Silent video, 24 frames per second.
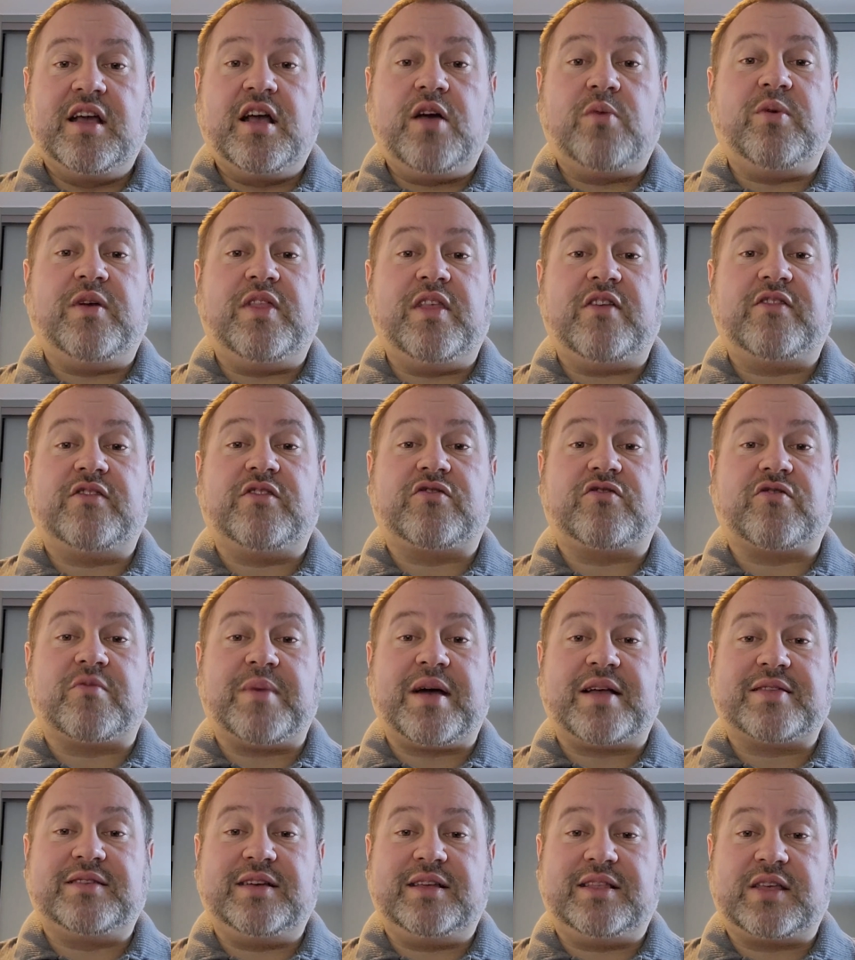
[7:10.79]
And when there's a
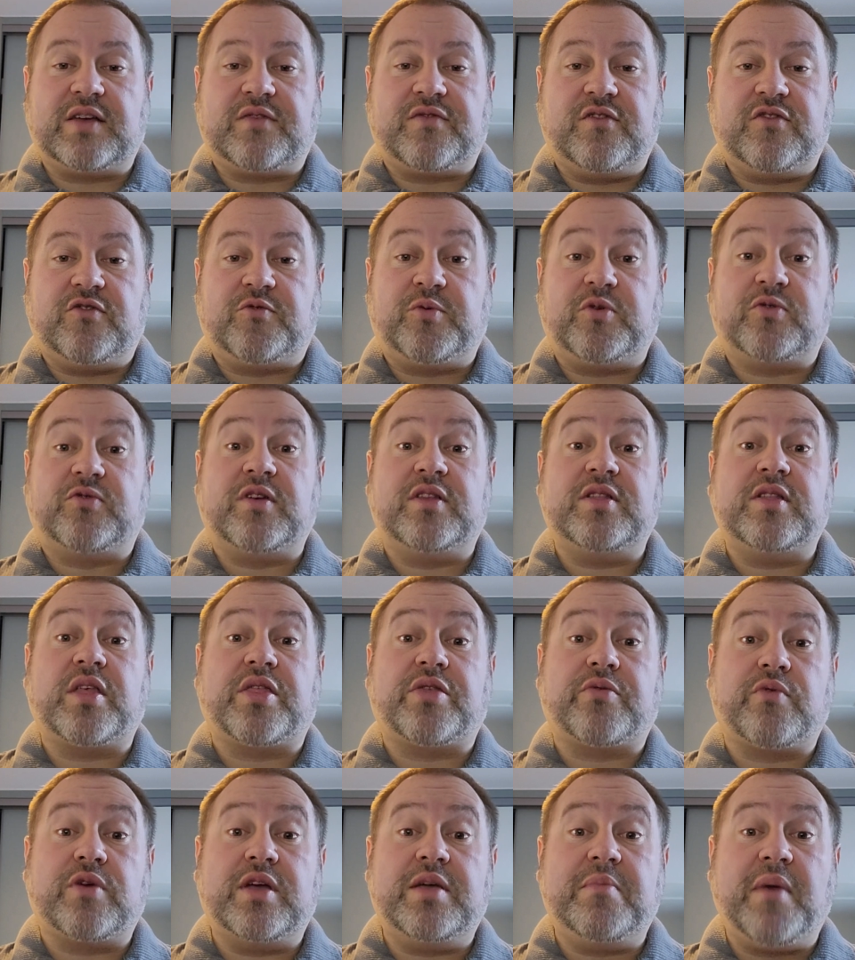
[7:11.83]
dramatic difference between the
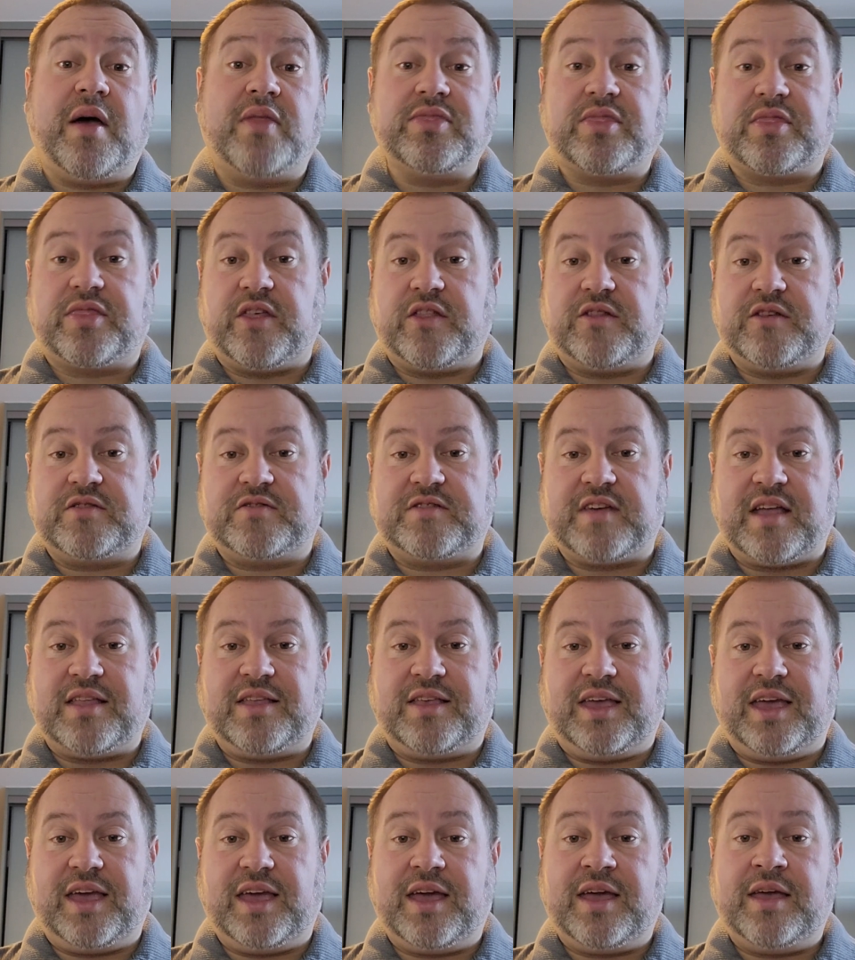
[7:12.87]
3-month and the
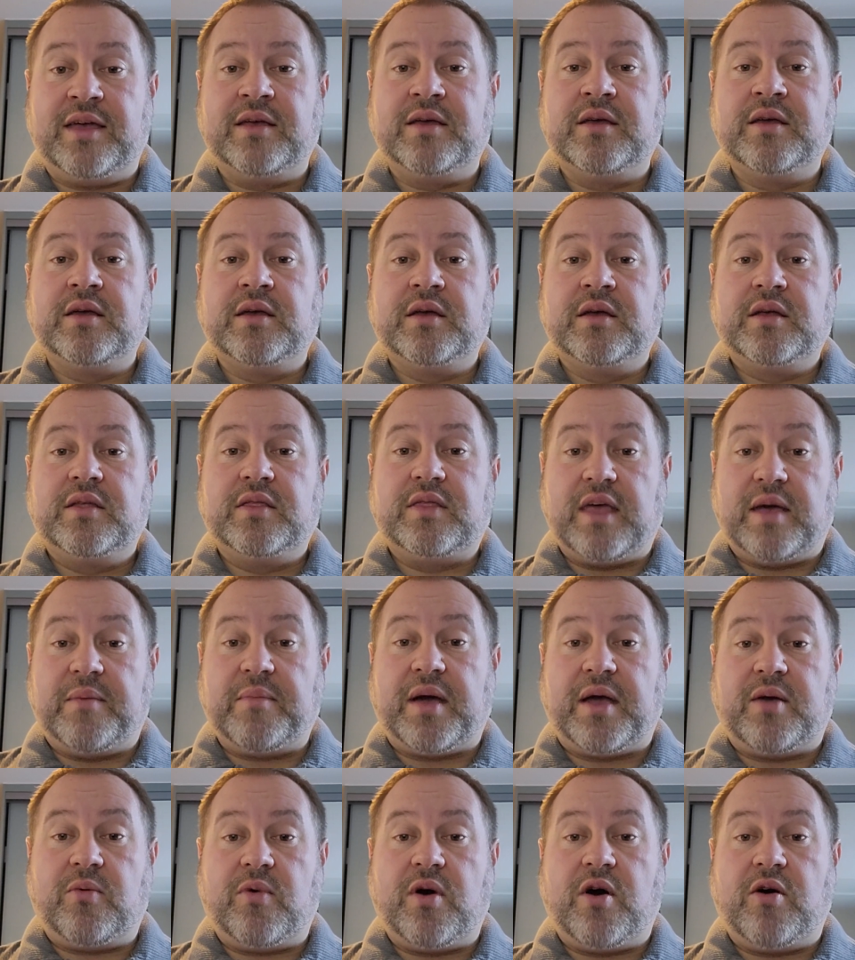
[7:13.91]
10-year, there
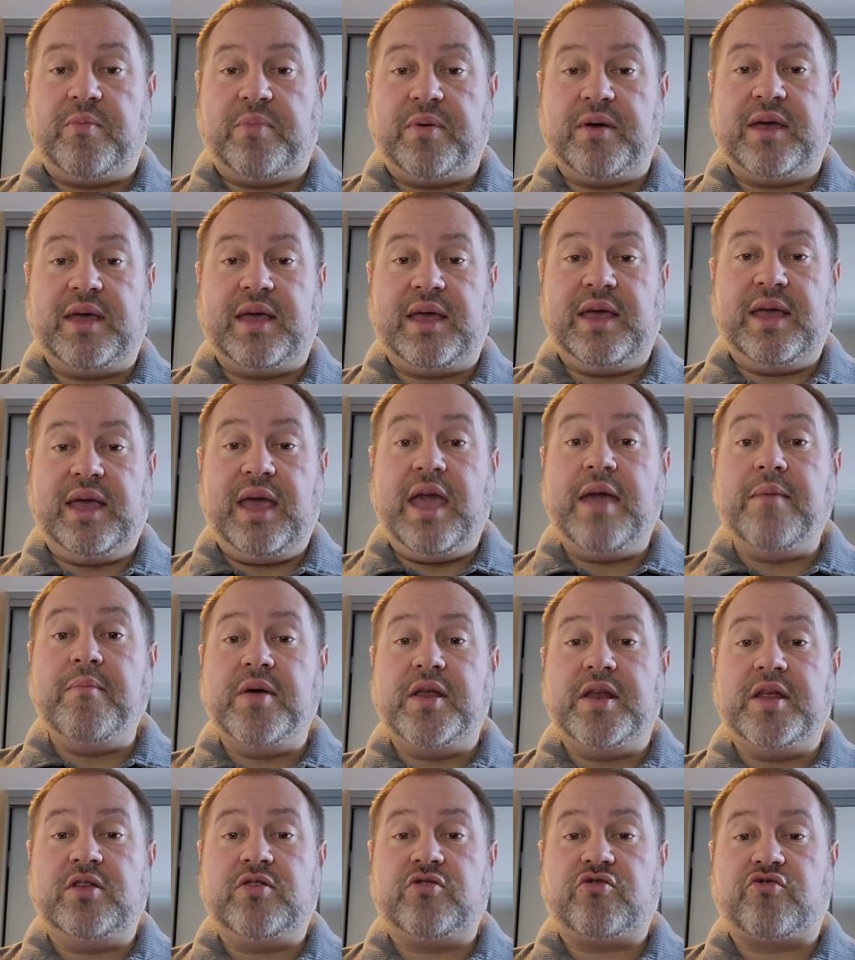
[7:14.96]
may well be
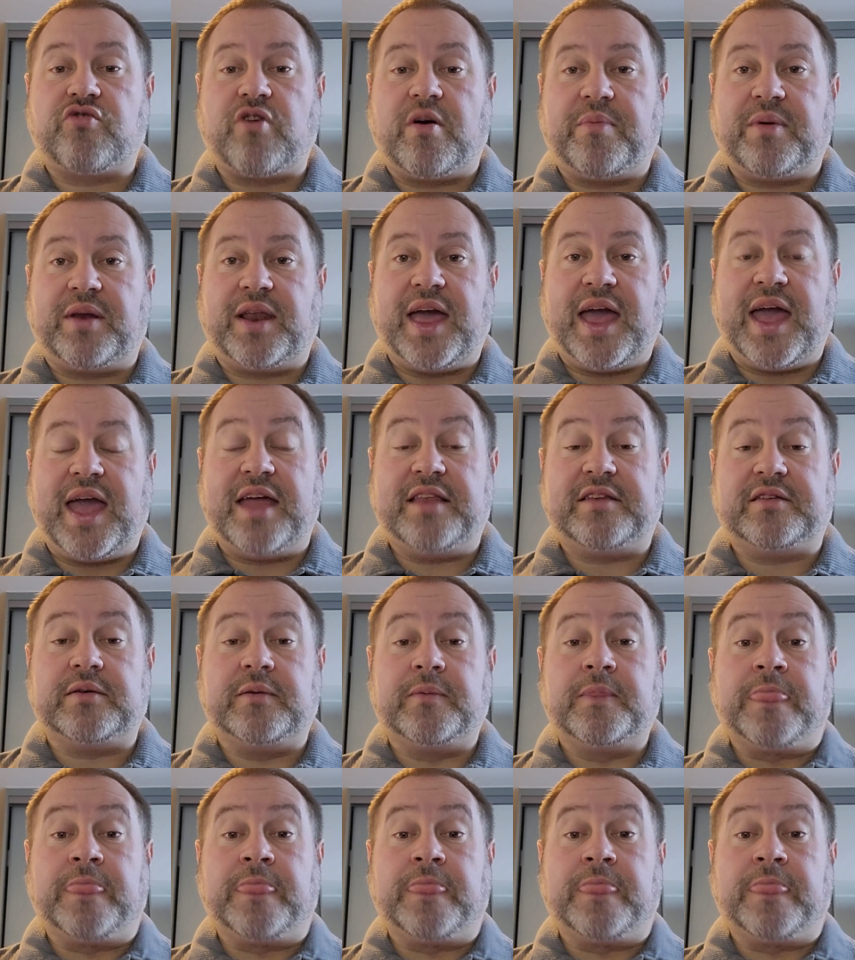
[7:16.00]
imminent trouble ahead.